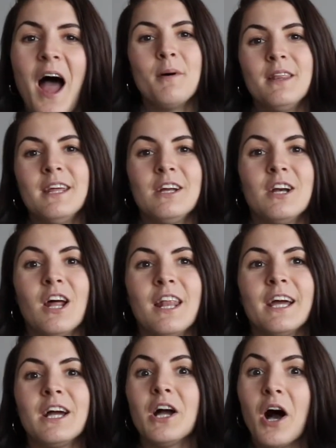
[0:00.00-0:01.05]
but that you're not
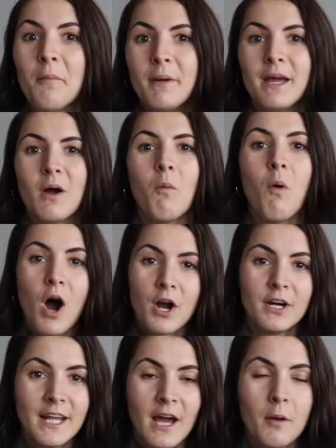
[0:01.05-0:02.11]
like gulping
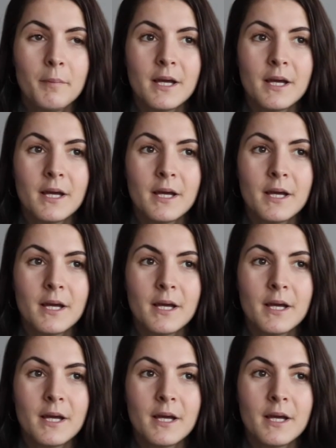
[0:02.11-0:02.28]
water down,